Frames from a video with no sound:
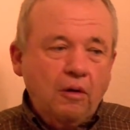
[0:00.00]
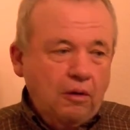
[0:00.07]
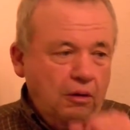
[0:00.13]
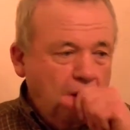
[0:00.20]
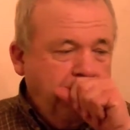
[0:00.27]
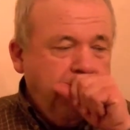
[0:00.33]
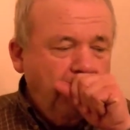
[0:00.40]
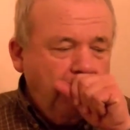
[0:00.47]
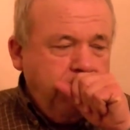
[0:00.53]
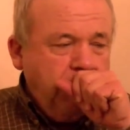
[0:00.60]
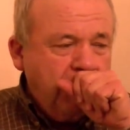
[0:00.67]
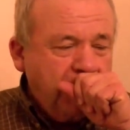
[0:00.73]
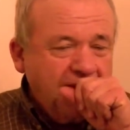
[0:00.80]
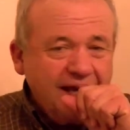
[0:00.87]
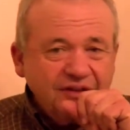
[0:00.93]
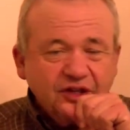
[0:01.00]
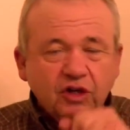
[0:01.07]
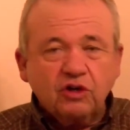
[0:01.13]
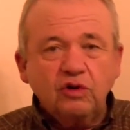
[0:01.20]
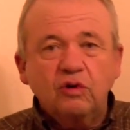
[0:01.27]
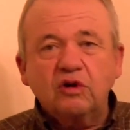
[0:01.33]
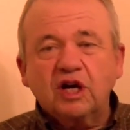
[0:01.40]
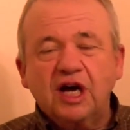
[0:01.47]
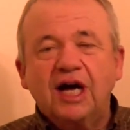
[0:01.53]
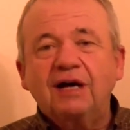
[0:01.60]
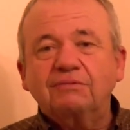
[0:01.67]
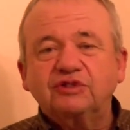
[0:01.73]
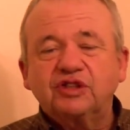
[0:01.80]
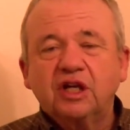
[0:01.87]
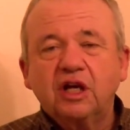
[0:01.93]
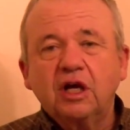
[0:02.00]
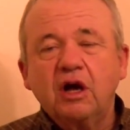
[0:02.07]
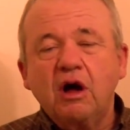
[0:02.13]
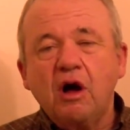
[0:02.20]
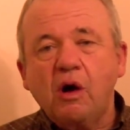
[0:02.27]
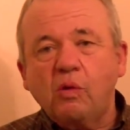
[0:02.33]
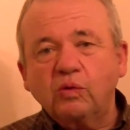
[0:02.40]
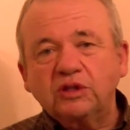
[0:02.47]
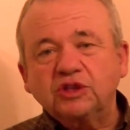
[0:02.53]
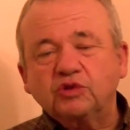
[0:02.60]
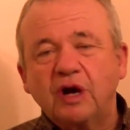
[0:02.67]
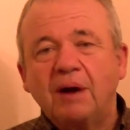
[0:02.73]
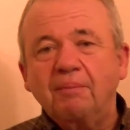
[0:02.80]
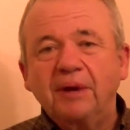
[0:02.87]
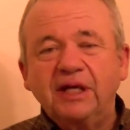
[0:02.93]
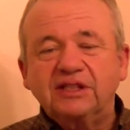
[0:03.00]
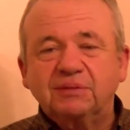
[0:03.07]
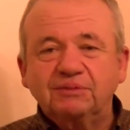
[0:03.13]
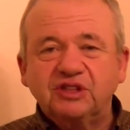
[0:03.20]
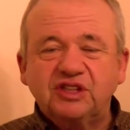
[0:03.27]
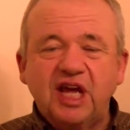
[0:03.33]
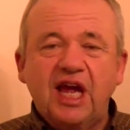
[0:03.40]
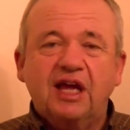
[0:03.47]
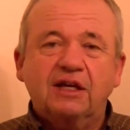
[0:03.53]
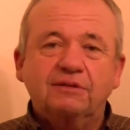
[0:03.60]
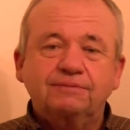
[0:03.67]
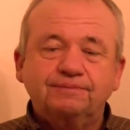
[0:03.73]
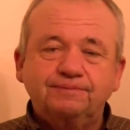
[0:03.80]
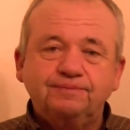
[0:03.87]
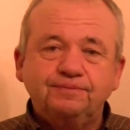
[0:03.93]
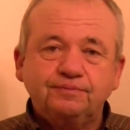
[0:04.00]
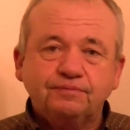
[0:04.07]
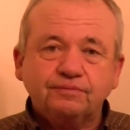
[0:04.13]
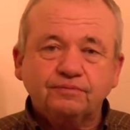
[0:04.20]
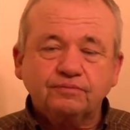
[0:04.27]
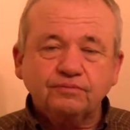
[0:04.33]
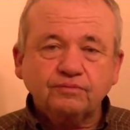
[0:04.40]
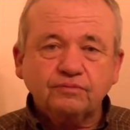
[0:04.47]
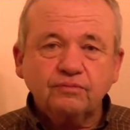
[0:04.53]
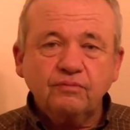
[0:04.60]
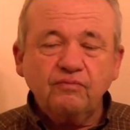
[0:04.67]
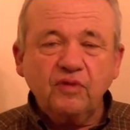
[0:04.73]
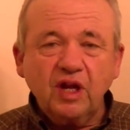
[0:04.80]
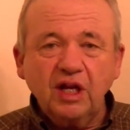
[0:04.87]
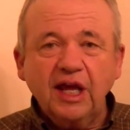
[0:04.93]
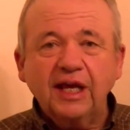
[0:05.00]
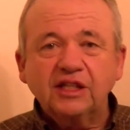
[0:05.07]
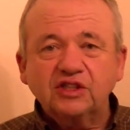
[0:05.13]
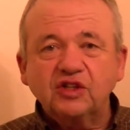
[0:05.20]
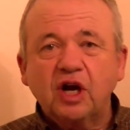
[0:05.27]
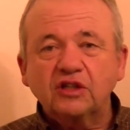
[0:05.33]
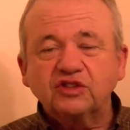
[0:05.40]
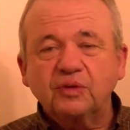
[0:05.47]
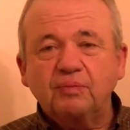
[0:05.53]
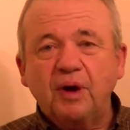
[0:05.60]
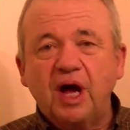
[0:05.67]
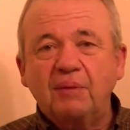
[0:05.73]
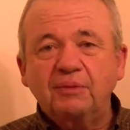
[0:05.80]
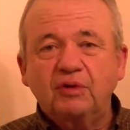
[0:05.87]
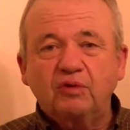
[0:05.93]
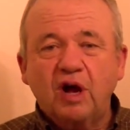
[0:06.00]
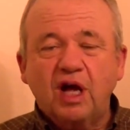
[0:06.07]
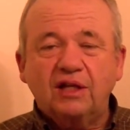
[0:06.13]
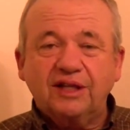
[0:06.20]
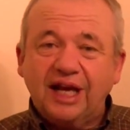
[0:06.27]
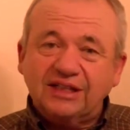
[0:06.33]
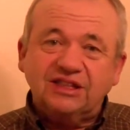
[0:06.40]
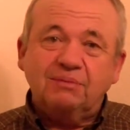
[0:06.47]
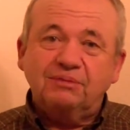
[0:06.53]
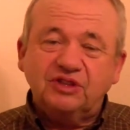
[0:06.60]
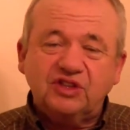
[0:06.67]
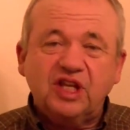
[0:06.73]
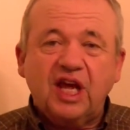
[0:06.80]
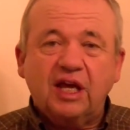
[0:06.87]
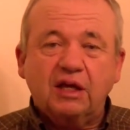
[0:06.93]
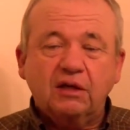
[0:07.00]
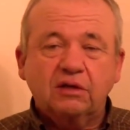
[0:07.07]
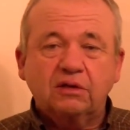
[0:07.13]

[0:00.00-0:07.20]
And the coup comes when Trump makes a mistake. Like he starts to bomb Iran. That's a mistake.